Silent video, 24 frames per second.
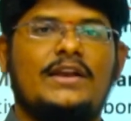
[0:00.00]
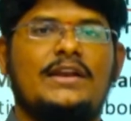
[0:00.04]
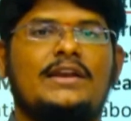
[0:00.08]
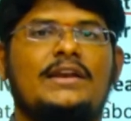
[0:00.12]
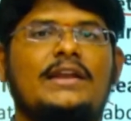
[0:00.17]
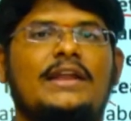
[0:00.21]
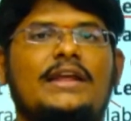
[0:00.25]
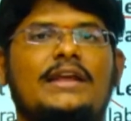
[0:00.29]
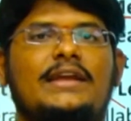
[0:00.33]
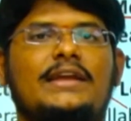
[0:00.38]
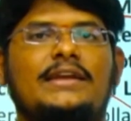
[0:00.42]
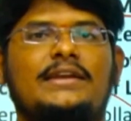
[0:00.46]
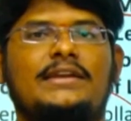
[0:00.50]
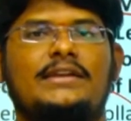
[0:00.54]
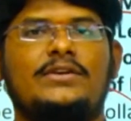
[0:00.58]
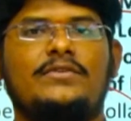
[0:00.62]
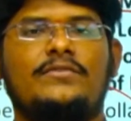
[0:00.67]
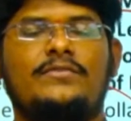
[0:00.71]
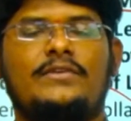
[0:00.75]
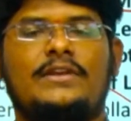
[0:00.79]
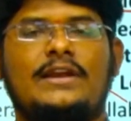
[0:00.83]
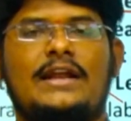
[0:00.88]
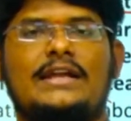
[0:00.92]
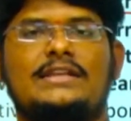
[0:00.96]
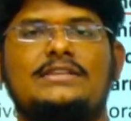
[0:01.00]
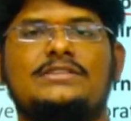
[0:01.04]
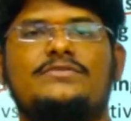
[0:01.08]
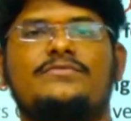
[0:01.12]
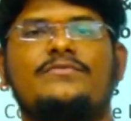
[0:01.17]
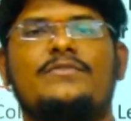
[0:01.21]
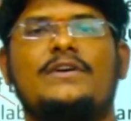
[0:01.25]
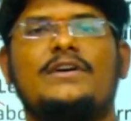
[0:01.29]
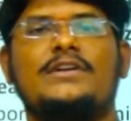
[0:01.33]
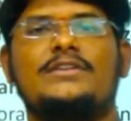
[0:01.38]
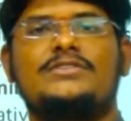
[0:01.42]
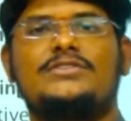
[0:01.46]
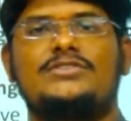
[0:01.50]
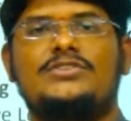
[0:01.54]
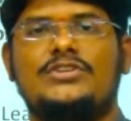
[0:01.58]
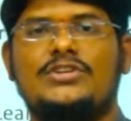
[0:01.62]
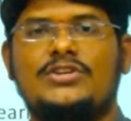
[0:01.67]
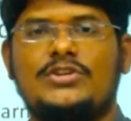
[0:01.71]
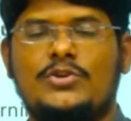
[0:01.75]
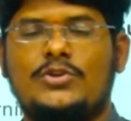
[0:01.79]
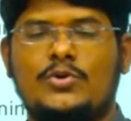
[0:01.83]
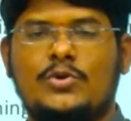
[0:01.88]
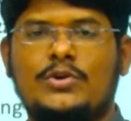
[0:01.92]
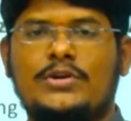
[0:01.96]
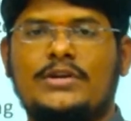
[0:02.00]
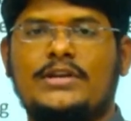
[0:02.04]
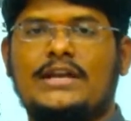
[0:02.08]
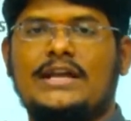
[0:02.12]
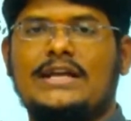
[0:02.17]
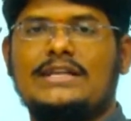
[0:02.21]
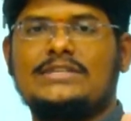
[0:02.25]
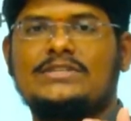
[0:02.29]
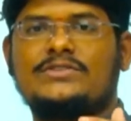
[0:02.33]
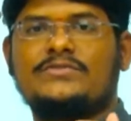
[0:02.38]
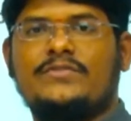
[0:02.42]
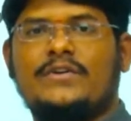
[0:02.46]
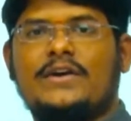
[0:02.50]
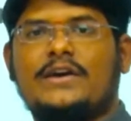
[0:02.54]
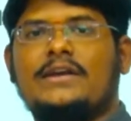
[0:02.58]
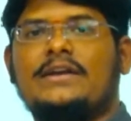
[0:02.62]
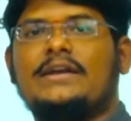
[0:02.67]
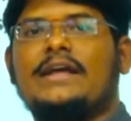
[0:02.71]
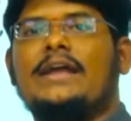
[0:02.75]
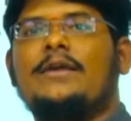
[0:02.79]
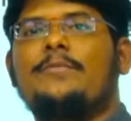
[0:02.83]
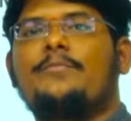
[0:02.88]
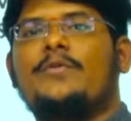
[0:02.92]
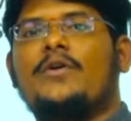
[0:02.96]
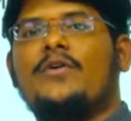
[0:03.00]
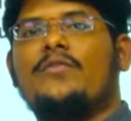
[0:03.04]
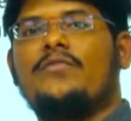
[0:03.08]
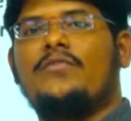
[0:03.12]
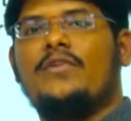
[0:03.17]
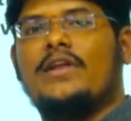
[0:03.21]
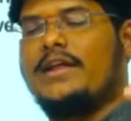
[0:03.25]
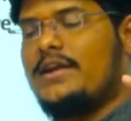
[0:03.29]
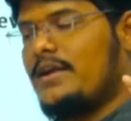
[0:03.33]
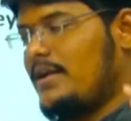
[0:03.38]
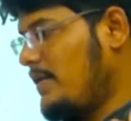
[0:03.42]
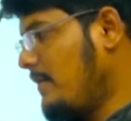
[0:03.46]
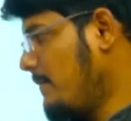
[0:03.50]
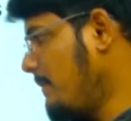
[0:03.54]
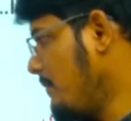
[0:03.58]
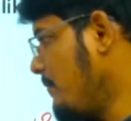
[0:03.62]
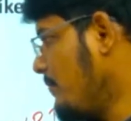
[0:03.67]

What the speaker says: negative transfer, zero transfer type of learning.